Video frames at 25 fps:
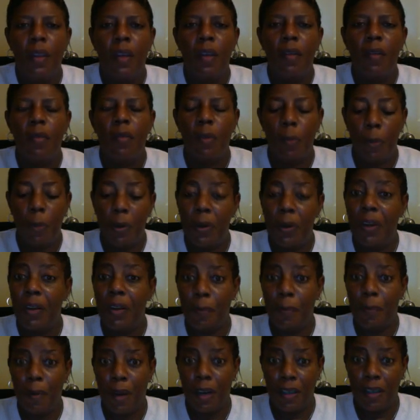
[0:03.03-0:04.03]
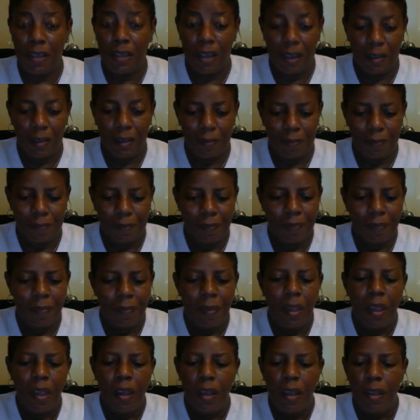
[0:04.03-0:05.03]
Report on project.
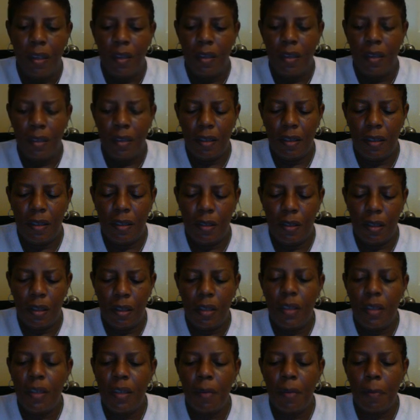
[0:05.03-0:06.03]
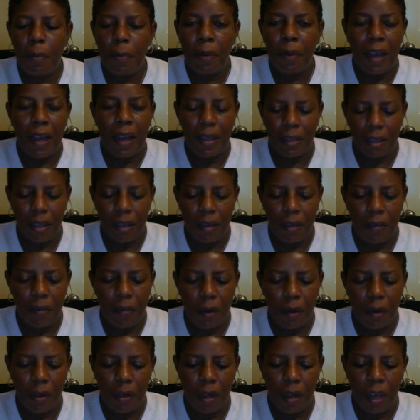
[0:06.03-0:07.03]
Does consistent positive
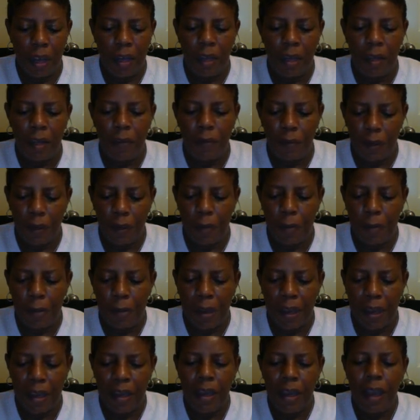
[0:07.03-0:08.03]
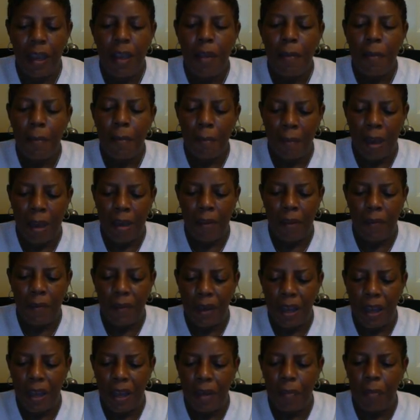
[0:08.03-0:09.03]
or negative feedback
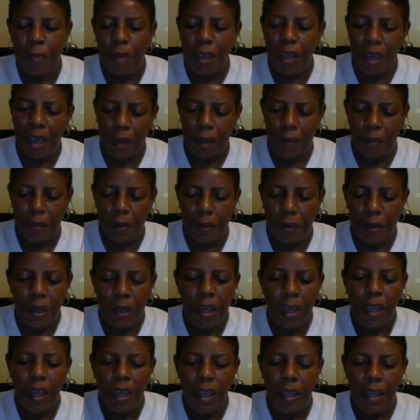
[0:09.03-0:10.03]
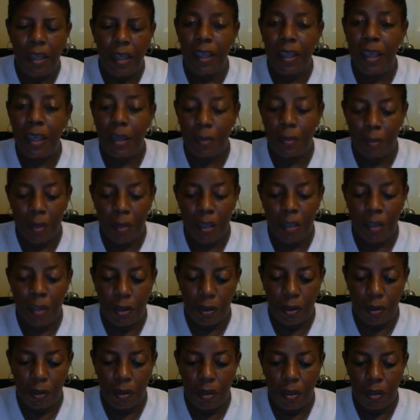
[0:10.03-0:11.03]
modify behavior in EMD
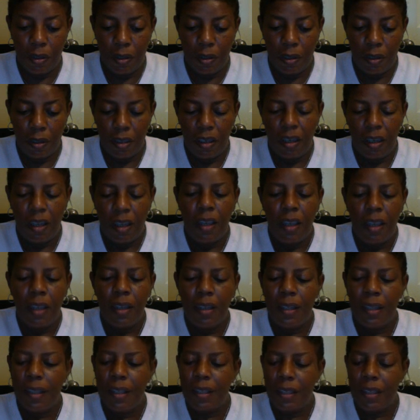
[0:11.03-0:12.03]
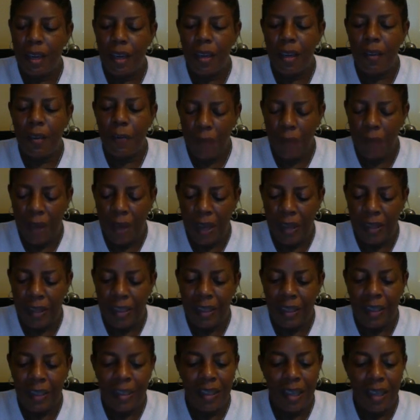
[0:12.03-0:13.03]
students? This study
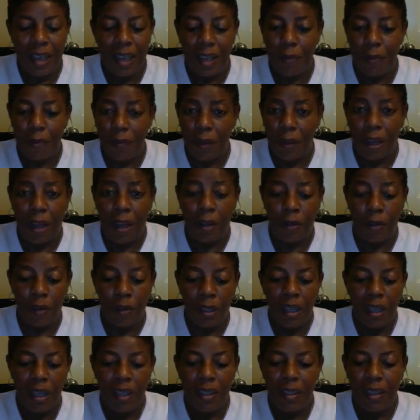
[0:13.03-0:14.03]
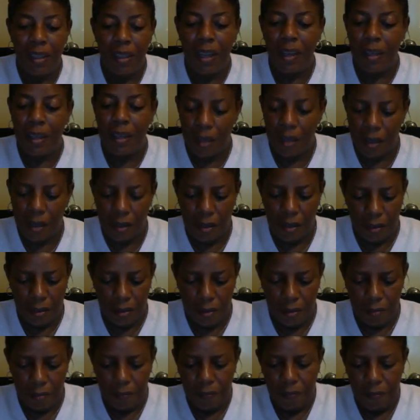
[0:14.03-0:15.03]
findings has found that it does.